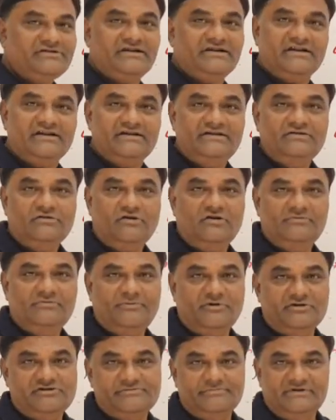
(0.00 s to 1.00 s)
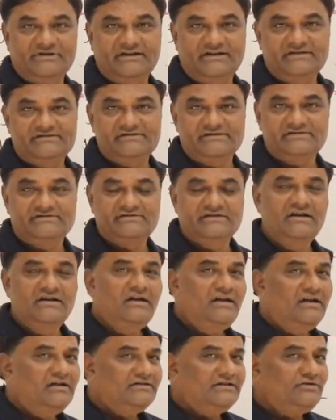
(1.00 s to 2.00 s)
taken in all possible cases.
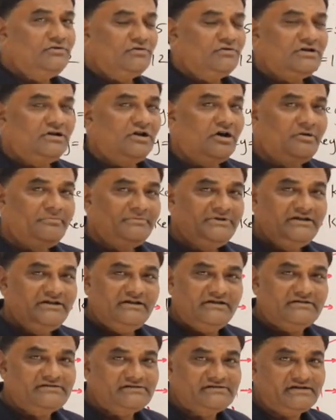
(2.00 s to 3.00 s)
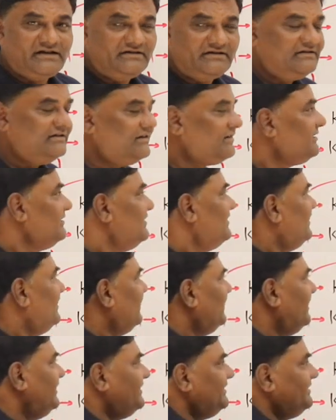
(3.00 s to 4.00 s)
Then total how many cases are there?
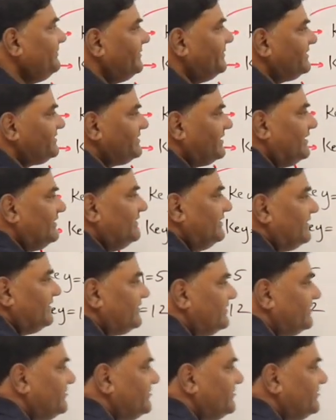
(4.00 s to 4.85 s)
N elements are there.